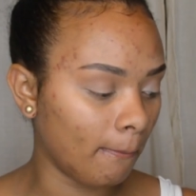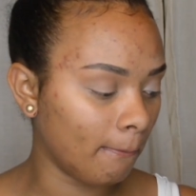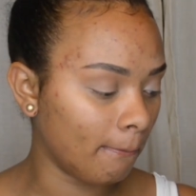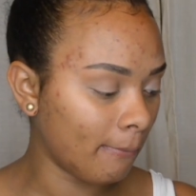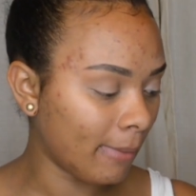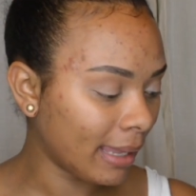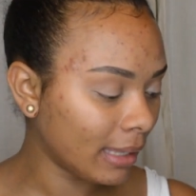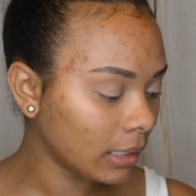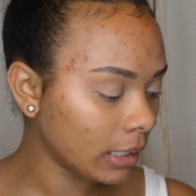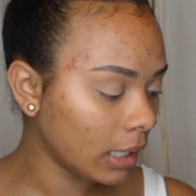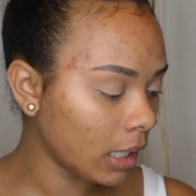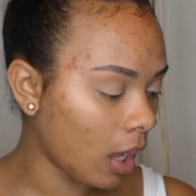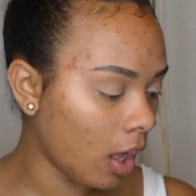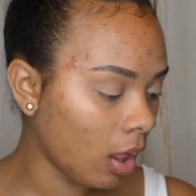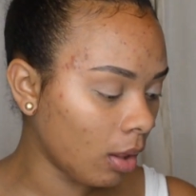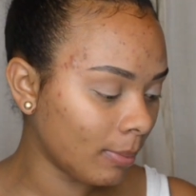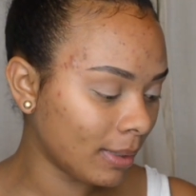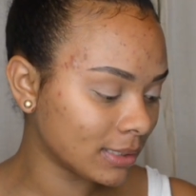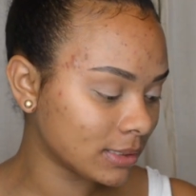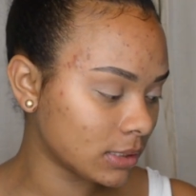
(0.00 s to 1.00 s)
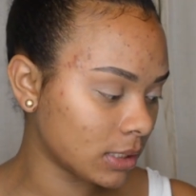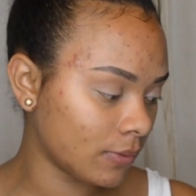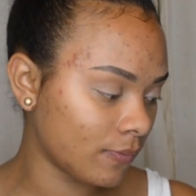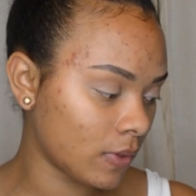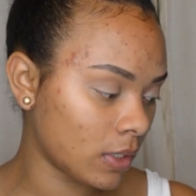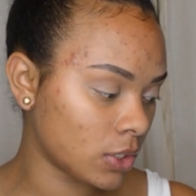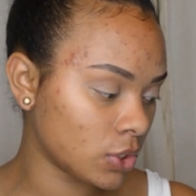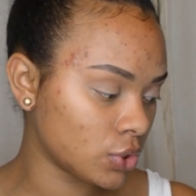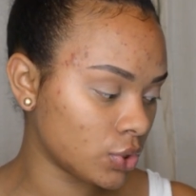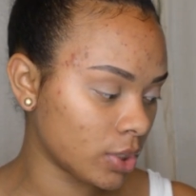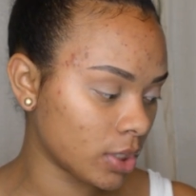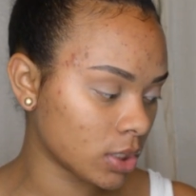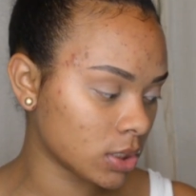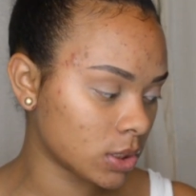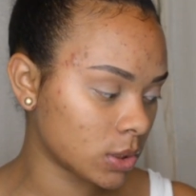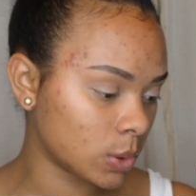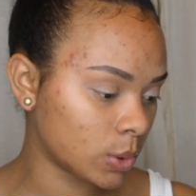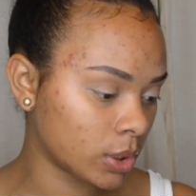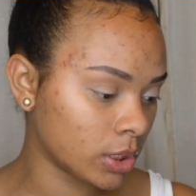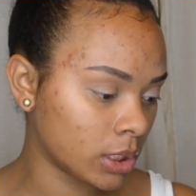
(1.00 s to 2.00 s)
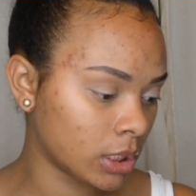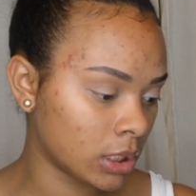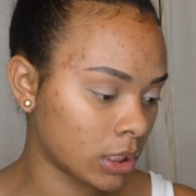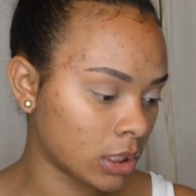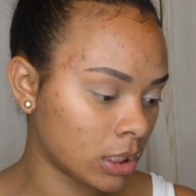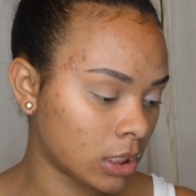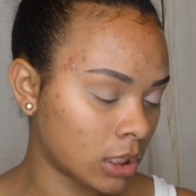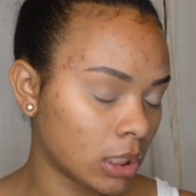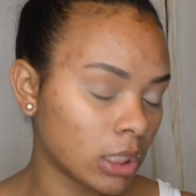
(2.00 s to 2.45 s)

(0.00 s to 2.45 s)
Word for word: Mainly all my stuff is drugstore.